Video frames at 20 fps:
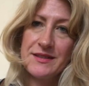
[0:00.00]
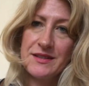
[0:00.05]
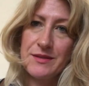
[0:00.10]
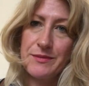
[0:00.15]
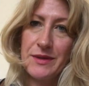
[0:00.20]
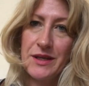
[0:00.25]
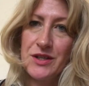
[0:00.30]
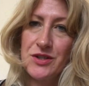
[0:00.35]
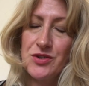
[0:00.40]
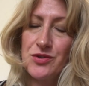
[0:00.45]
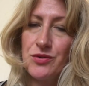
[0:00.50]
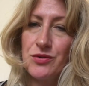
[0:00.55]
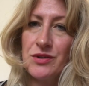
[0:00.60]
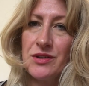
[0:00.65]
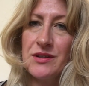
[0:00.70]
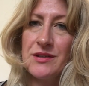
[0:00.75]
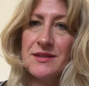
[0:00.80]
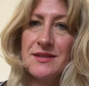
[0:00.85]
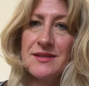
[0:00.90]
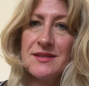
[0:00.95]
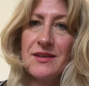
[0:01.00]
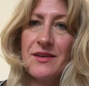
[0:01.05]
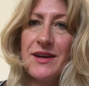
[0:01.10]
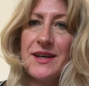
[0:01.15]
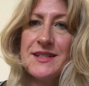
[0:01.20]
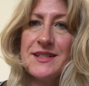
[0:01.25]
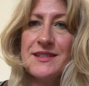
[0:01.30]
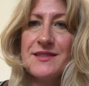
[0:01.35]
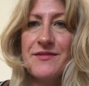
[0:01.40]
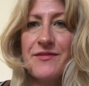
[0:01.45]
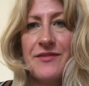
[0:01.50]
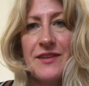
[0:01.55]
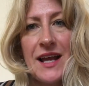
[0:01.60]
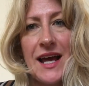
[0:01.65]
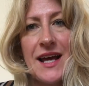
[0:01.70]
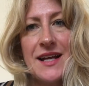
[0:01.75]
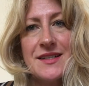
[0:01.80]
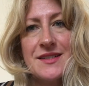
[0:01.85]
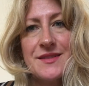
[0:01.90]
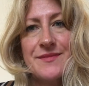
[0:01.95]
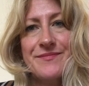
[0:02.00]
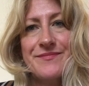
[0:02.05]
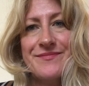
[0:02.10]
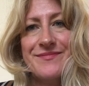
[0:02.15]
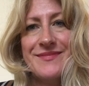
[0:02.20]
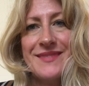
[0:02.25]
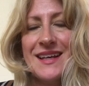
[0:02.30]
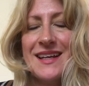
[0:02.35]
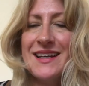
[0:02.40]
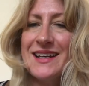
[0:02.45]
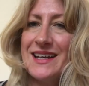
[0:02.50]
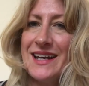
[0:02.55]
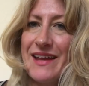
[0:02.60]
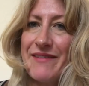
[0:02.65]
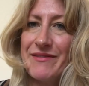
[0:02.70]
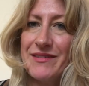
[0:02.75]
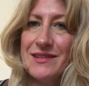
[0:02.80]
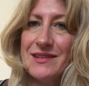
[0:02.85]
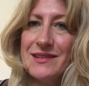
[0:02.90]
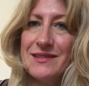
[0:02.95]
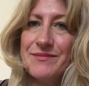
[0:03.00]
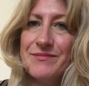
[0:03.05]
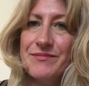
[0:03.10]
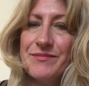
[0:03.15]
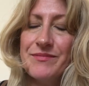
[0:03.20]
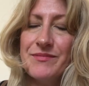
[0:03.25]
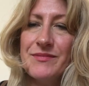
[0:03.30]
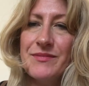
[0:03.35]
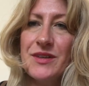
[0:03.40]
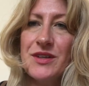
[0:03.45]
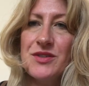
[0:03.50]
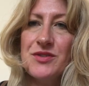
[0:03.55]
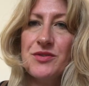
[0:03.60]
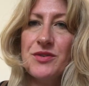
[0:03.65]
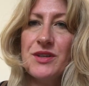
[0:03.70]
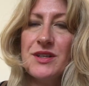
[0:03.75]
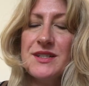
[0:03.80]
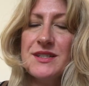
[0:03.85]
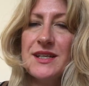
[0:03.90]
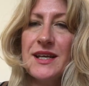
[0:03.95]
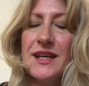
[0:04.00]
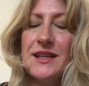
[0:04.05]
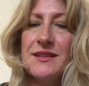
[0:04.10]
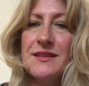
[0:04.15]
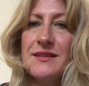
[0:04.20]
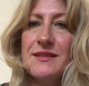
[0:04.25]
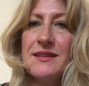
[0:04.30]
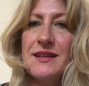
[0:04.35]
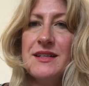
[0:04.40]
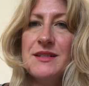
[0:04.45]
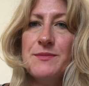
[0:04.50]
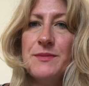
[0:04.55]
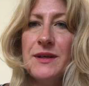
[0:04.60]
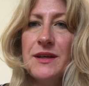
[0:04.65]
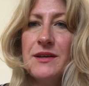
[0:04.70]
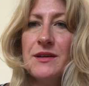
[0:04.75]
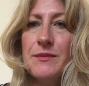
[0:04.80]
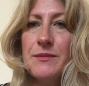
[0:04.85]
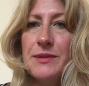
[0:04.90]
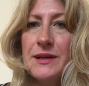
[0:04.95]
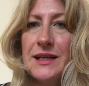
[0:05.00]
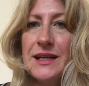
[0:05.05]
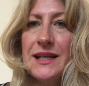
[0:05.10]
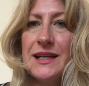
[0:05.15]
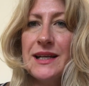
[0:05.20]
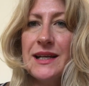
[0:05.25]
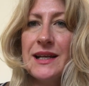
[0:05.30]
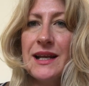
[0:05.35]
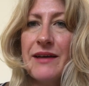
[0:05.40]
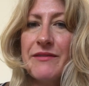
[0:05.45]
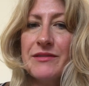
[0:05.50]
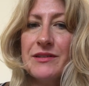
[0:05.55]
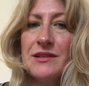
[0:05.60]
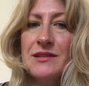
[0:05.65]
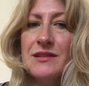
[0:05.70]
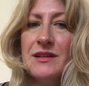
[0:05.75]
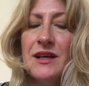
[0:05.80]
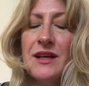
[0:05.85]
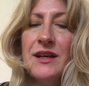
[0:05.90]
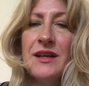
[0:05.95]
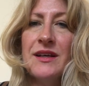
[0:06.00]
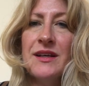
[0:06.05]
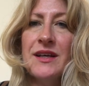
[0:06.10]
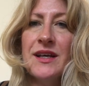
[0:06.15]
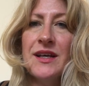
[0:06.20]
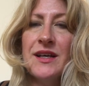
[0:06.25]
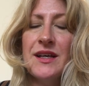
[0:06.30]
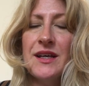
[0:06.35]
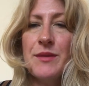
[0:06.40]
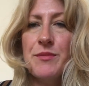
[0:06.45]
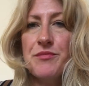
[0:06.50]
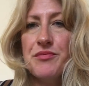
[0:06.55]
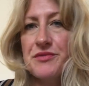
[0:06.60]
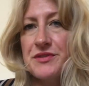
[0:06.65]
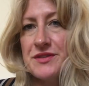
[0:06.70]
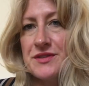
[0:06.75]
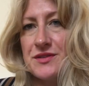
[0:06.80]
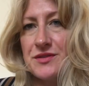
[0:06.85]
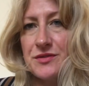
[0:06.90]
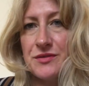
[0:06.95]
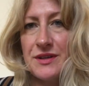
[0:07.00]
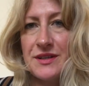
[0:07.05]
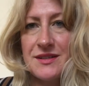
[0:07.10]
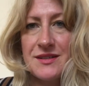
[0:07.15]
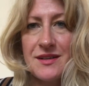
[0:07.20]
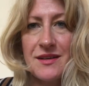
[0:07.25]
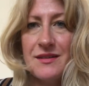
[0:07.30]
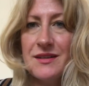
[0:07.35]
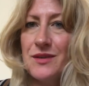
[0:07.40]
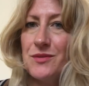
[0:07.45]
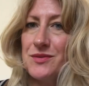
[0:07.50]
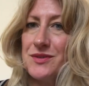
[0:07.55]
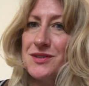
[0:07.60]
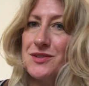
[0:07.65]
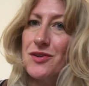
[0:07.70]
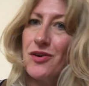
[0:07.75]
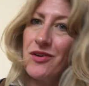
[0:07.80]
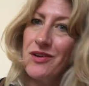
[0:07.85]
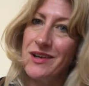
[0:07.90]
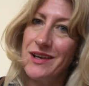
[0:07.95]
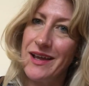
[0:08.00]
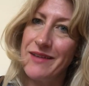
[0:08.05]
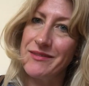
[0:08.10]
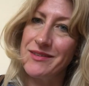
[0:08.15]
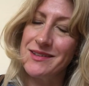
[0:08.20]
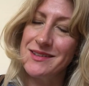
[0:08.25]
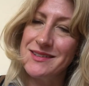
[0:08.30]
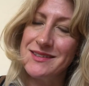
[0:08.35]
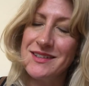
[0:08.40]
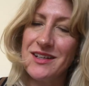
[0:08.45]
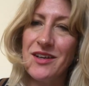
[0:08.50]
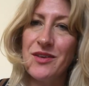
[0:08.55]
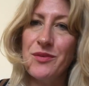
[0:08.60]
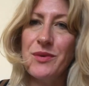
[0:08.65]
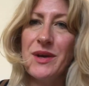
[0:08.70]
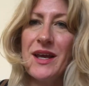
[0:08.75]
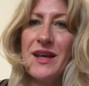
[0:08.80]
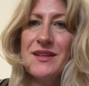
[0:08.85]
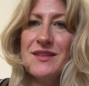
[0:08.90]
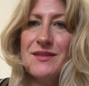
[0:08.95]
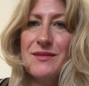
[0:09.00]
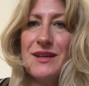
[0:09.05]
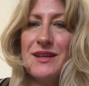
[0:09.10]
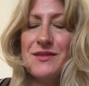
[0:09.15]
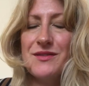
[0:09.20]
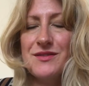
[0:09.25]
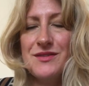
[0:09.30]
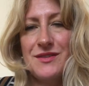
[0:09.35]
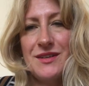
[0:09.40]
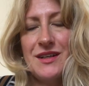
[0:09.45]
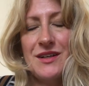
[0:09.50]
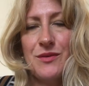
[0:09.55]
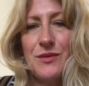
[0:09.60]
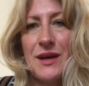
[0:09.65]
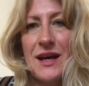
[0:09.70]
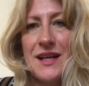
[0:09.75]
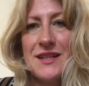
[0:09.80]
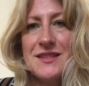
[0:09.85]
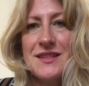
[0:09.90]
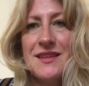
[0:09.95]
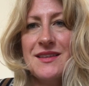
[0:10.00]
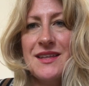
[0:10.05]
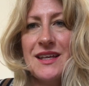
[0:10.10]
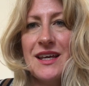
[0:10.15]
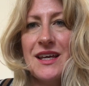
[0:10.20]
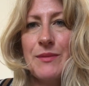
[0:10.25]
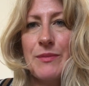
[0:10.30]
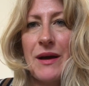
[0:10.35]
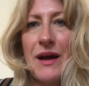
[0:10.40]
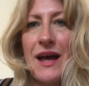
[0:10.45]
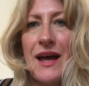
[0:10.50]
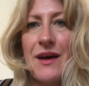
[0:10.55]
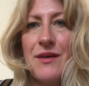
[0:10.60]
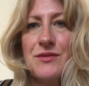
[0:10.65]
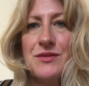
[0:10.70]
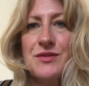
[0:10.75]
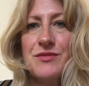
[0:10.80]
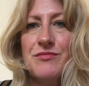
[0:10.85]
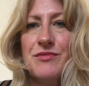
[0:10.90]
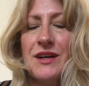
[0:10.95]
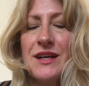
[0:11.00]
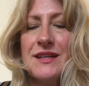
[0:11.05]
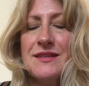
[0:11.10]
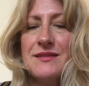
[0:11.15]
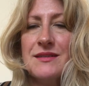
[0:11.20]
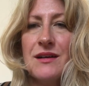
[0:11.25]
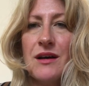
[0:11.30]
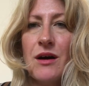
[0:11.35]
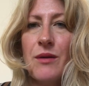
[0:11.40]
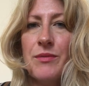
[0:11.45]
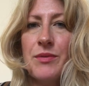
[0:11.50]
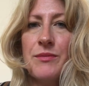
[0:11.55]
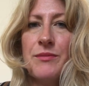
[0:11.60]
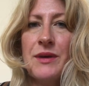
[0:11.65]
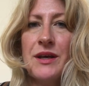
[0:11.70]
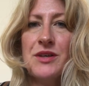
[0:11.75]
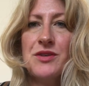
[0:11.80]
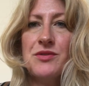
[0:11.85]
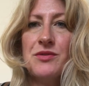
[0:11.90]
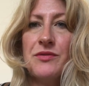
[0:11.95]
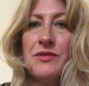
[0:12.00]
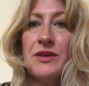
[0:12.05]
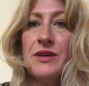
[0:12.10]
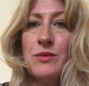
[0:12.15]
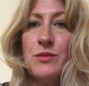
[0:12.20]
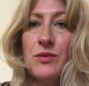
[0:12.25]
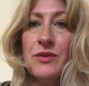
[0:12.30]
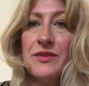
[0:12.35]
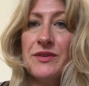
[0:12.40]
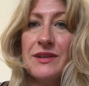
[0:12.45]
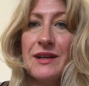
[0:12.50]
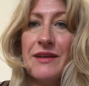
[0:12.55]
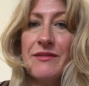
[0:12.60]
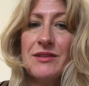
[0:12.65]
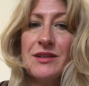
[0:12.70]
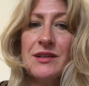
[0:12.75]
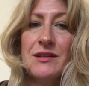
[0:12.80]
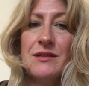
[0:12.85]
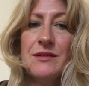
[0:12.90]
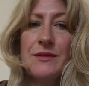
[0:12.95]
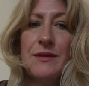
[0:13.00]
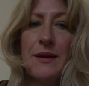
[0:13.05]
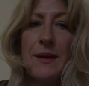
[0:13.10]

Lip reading: is to make sure that the site is flat and level, because your containers need to be completely level. In Bristol it certainly was not level, so we had to think about how to raise it up and make sure that it was level.